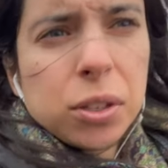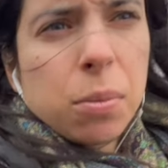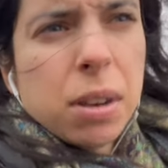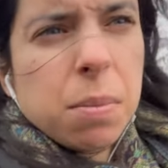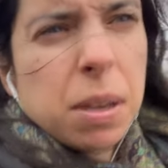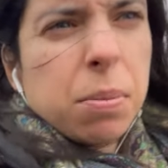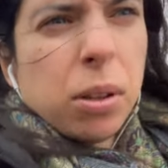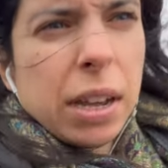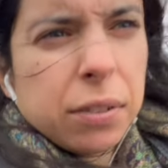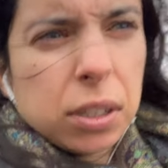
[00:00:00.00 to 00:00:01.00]
many
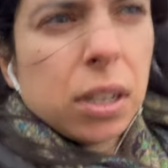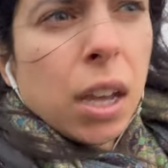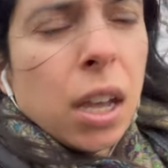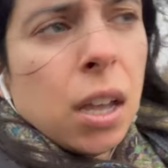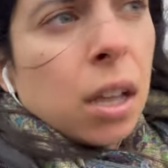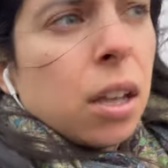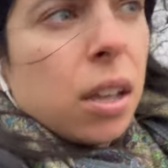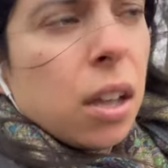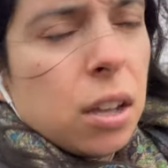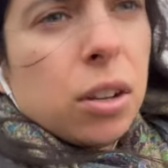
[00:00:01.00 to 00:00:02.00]
people have to
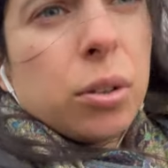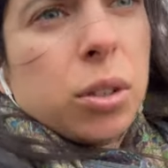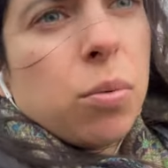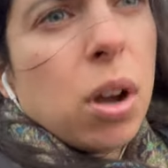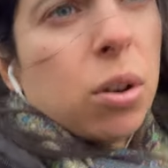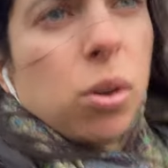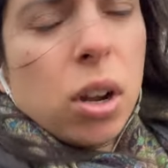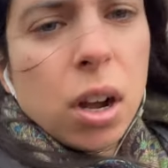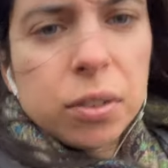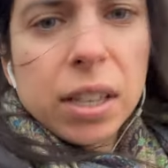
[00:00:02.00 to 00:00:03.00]
go to work or
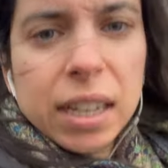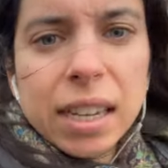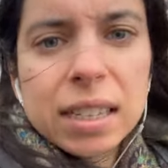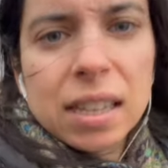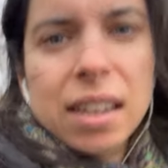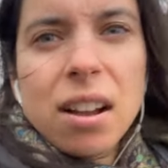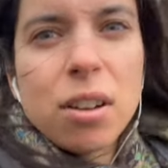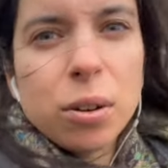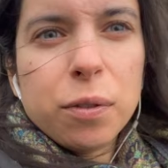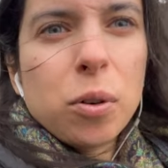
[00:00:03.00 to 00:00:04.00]
look after their kids, and they
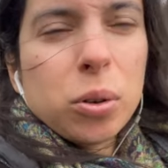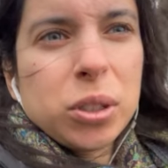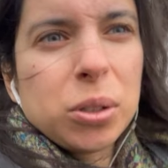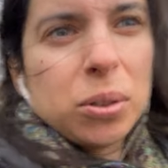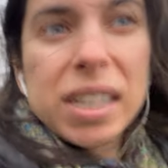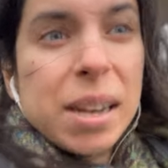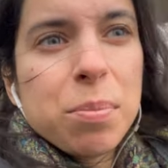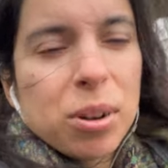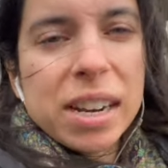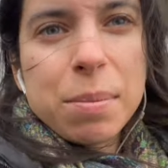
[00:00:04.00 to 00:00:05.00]
can't afford to
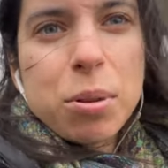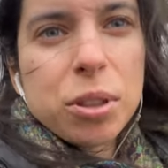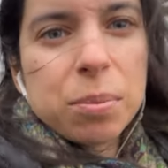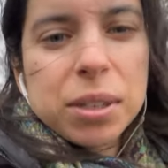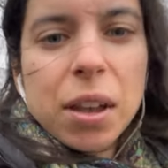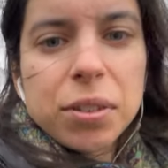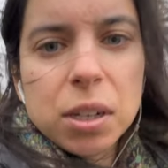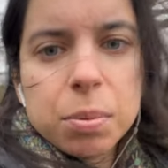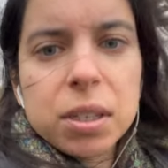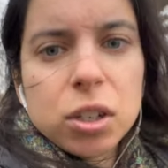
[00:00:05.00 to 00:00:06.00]
deliberately put themselves
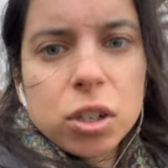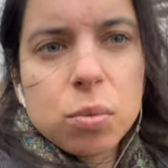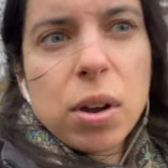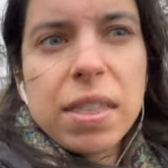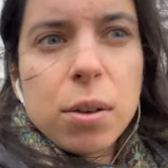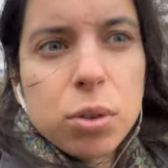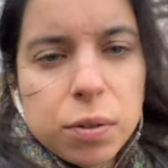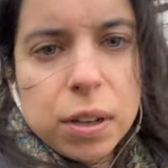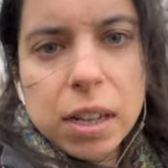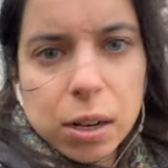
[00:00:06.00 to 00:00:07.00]
in a position where they would
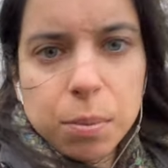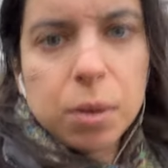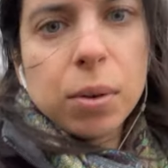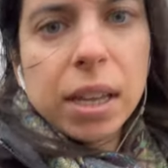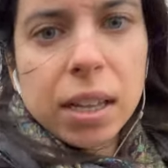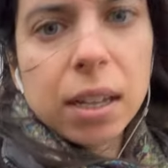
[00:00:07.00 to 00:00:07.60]
feel a little bit weaker.